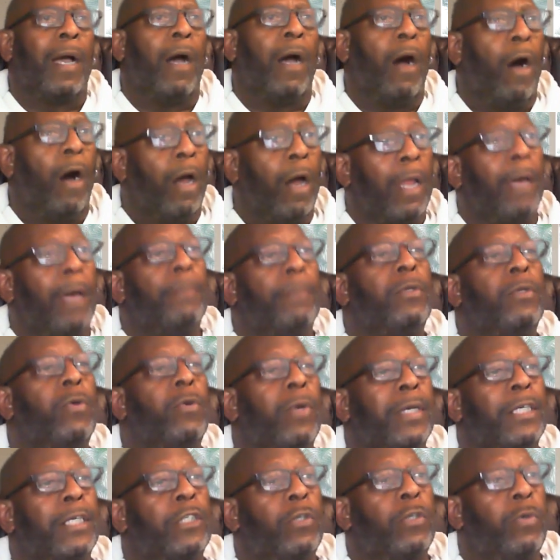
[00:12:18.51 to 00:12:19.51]
all I'm
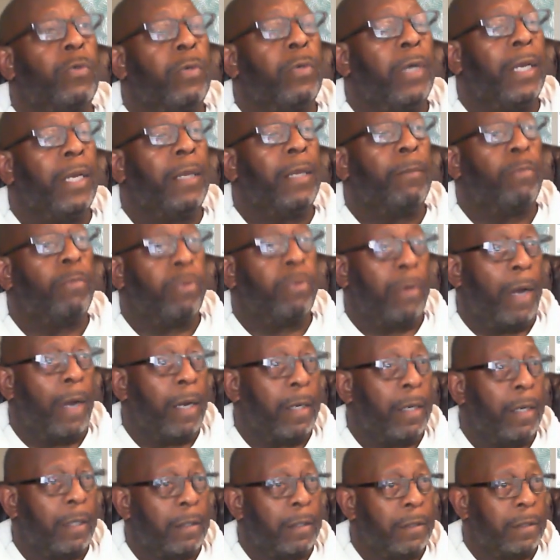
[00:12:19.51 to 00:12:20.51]
doing is creating
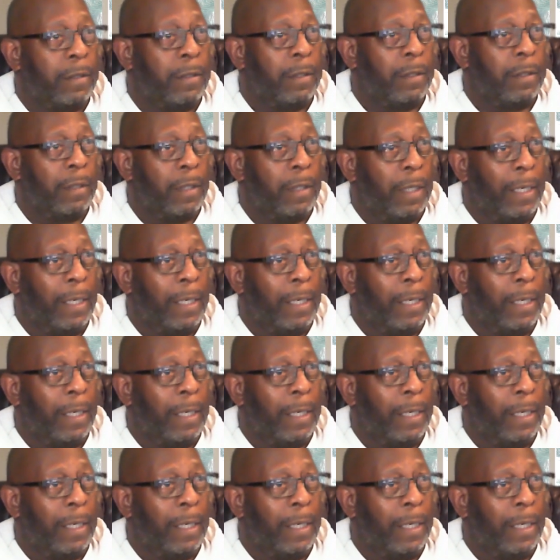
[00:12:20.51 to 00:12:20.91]
products.